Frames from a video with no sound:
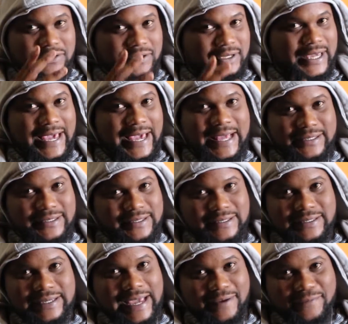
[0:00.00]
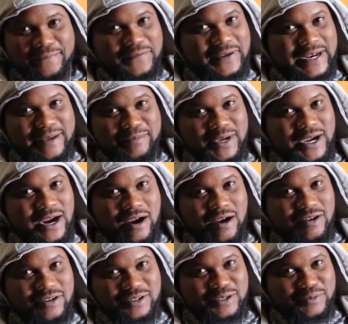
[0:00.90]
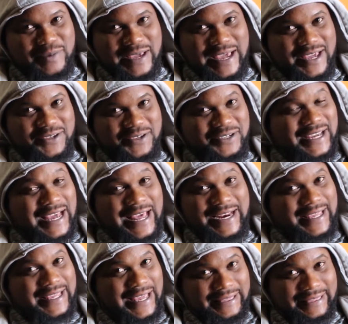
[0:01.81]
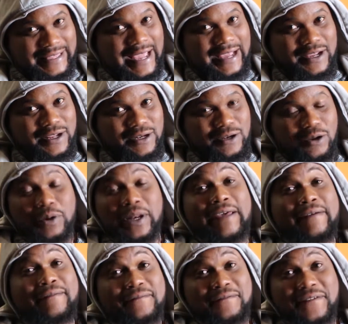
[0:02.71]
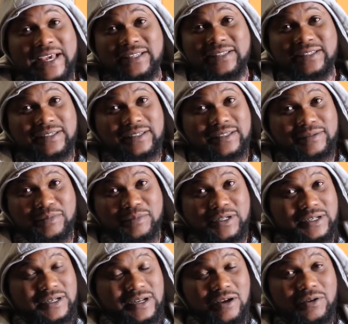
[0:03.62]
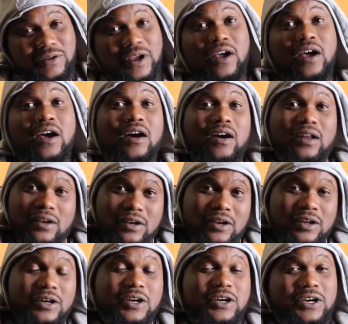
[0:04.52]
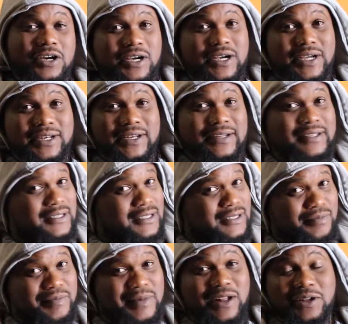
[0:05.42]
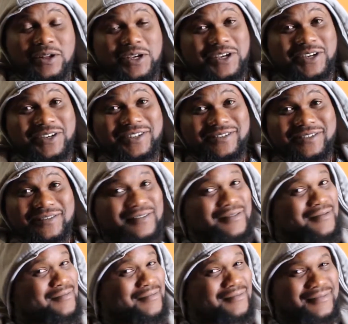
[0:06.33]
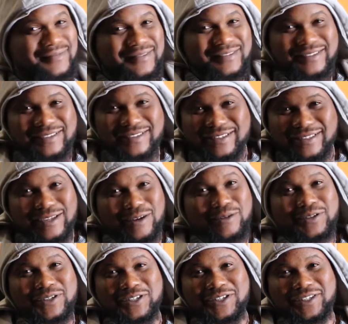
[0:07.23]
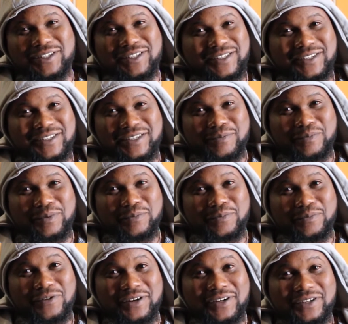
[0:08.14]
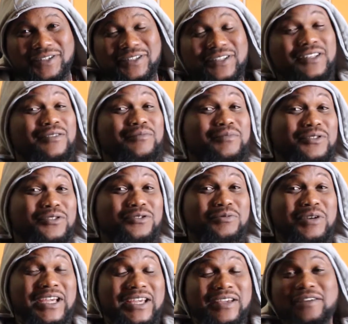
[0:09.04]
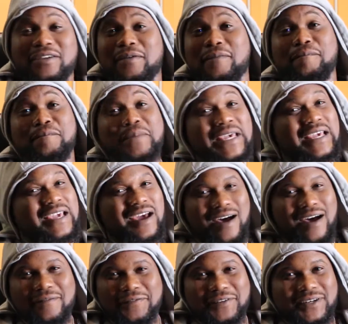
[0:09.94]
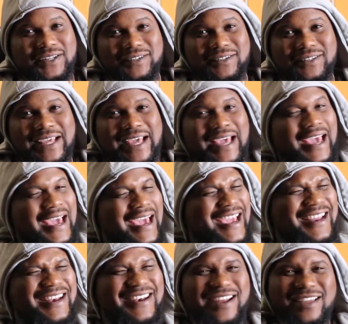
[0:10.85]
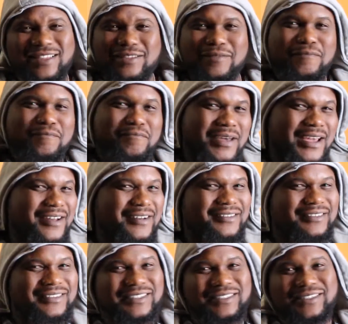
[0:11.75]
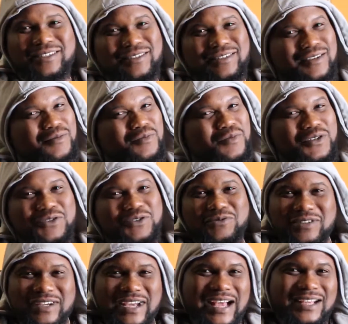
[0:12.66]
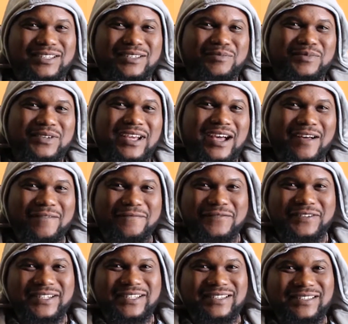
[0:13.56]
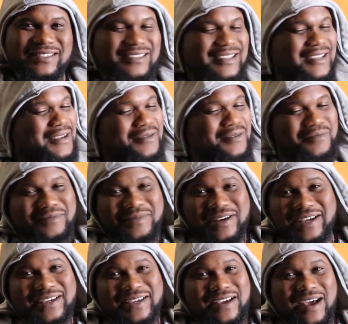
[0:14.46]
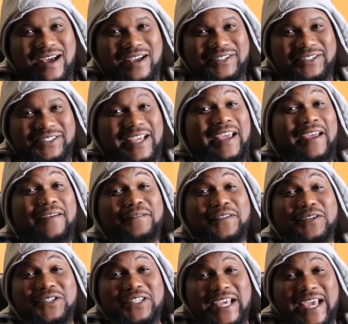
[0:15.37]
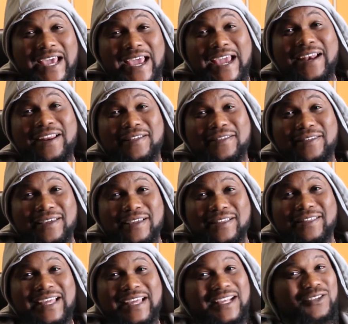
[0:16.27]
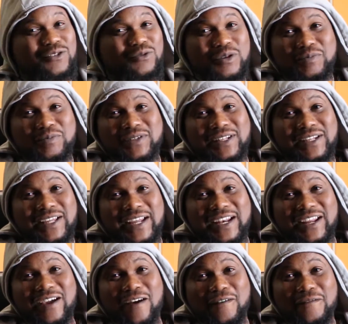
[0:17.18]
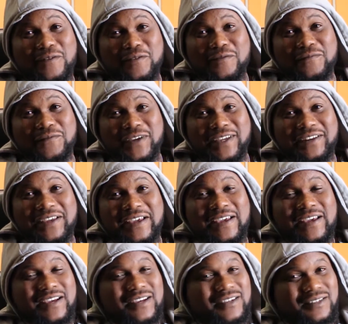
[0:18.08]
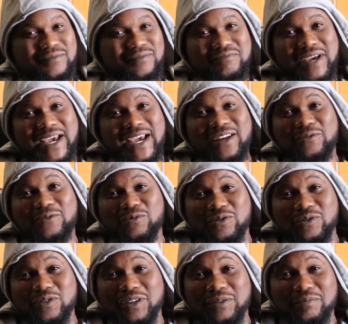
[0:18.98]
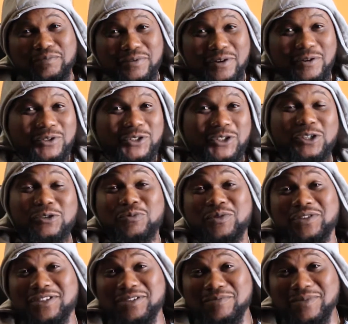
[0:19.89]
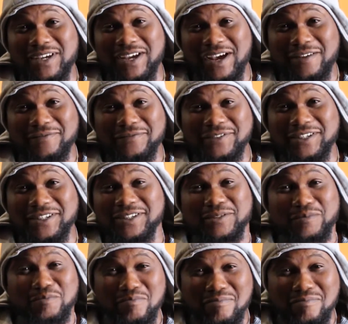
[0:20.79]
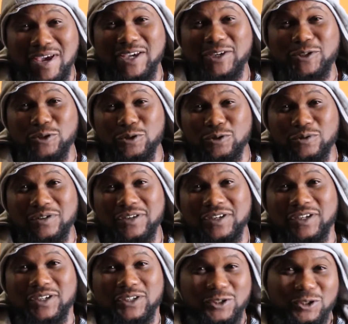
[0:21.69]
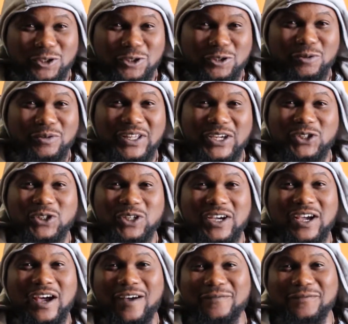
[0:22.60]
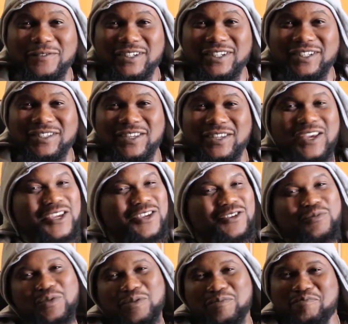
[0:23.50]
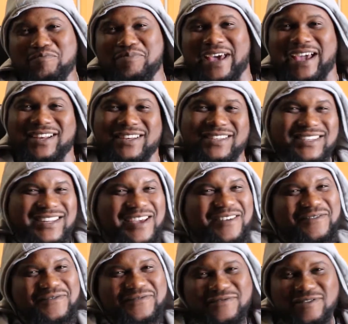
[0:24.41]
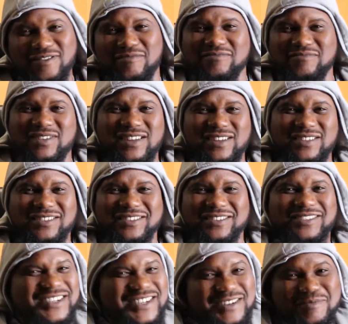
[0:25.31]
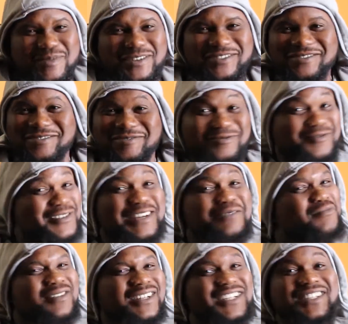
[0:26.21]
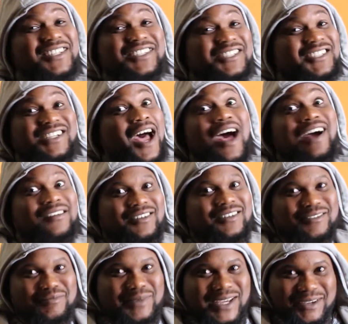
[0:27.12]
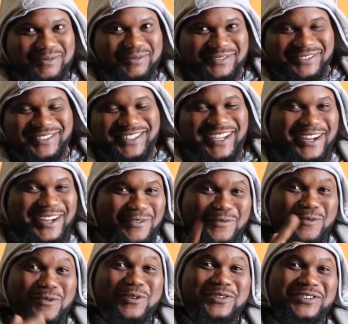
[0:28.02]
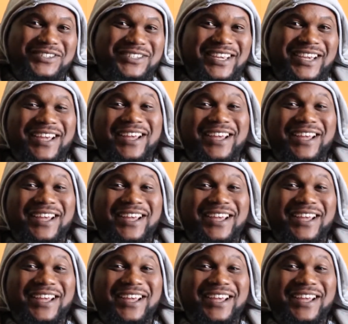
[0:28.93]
can't stink for them girls, man. You gotta get that cologne. Invest in some cologne. Look good, smell good. Those are just the simple pointers. Number three, be confident. Ain't nothing better than someone who got some confidence. My gosh, if there's anything that sweeps a lady off her feet, as a man who will approach her with some confidence, make sure you show that you're confident. You will back down from nothing. Come on, rumble in the jungle, babe. And of course,